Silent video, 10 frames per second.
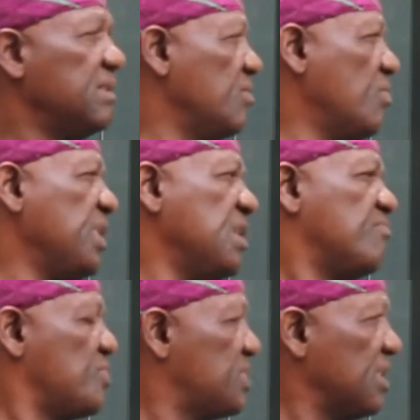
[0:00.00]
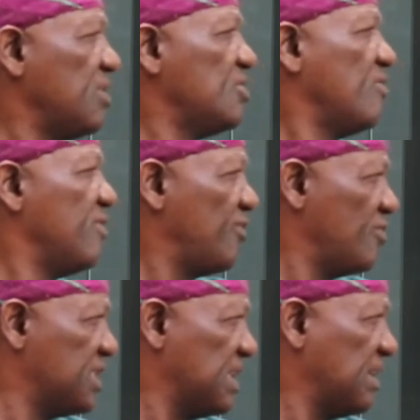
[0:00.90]
we put a lot of
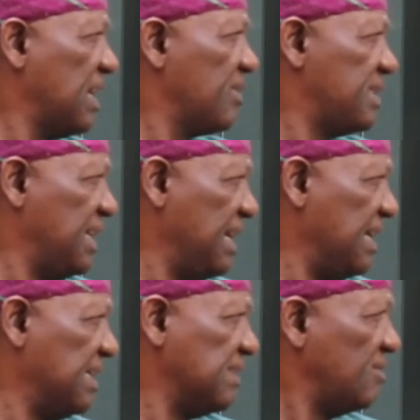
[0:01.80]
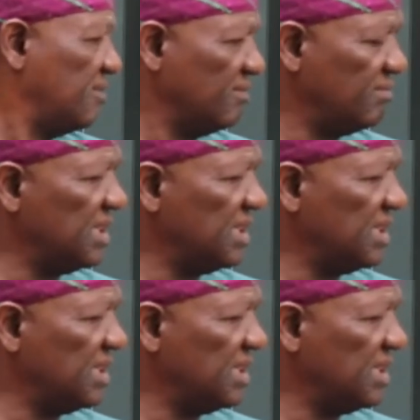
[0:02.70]
information out there on